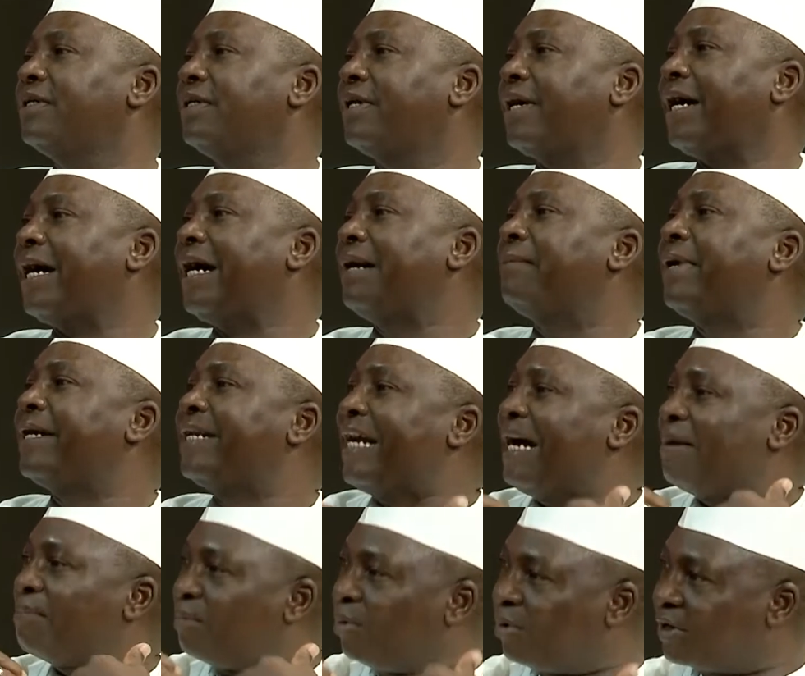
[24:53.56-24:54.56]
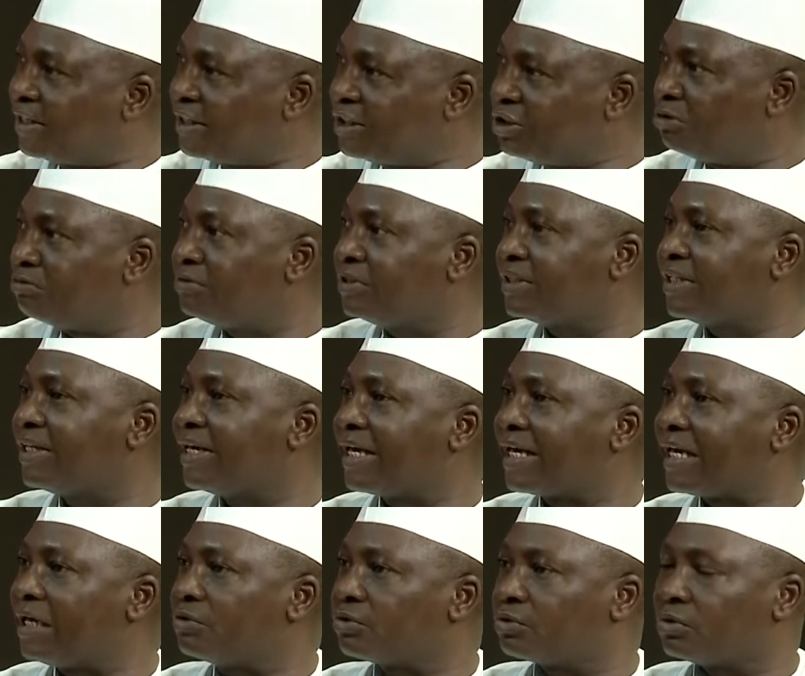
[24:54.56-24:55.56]
I'm an aborigine of this area
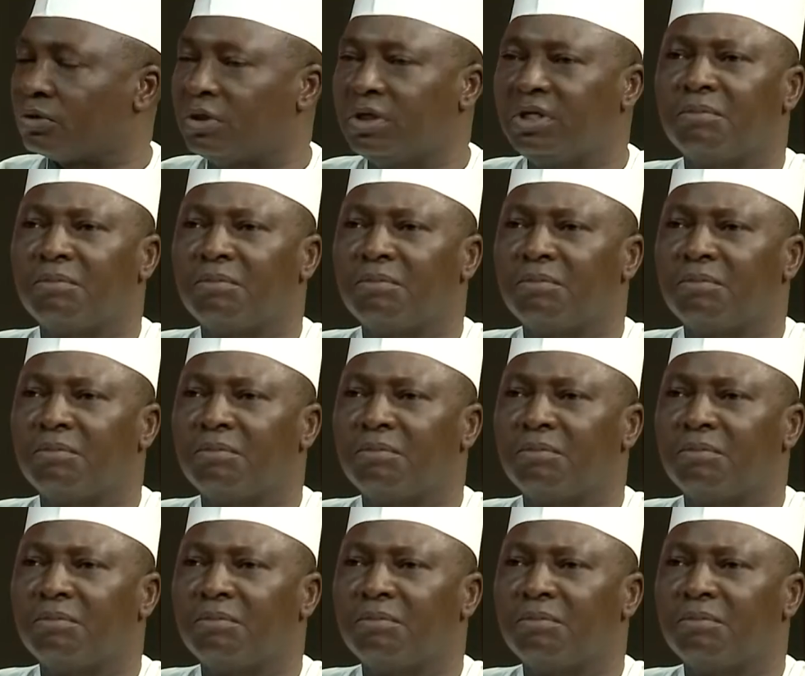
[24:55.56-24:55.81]
council.